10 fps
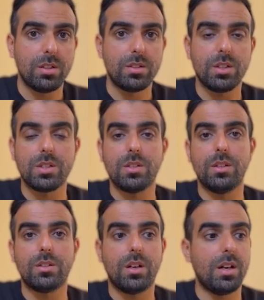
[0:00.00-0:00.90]
just in
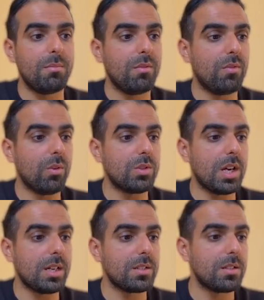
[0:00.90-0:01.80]
time, or
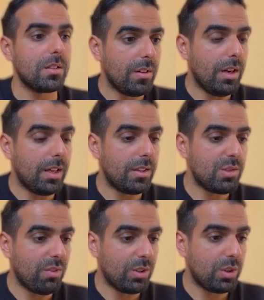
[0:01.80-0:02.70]
JAX, and these
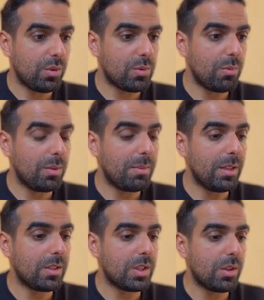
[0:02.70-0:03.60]
functions will be
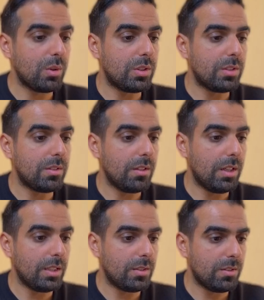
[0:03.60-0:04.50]
executed
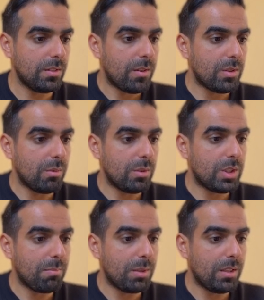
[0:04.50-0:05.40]
later. So we'll
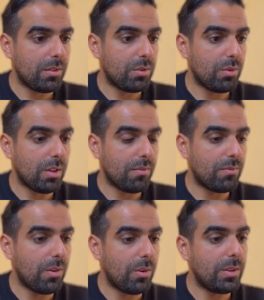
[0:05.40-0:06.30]
jump here to the
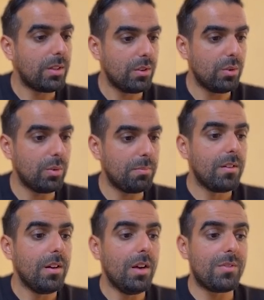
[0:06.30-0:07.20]
for loop.
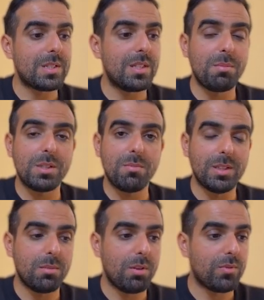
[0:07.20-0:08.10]
If a step is
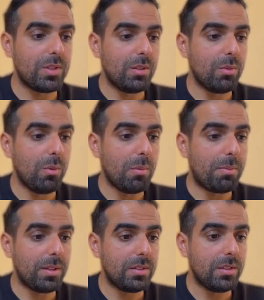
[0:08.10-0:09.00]
multiple of 10, we will
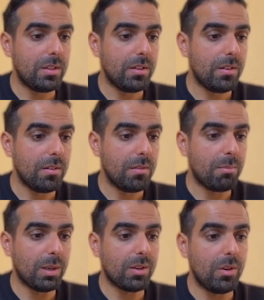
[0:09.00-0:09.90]
print
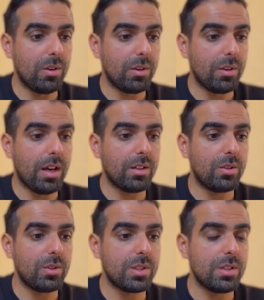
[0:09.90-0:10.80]
by calling the
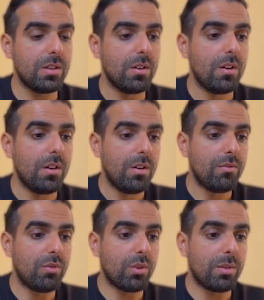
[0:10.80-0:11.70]
accuracy
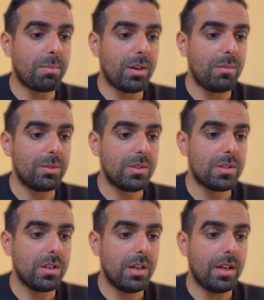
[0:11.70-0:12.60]
for the
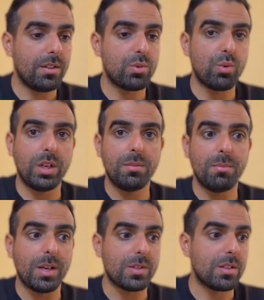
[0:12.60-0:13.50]
parameters and the train
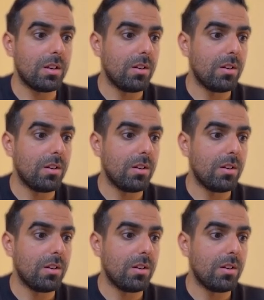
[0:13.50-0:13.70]
mask.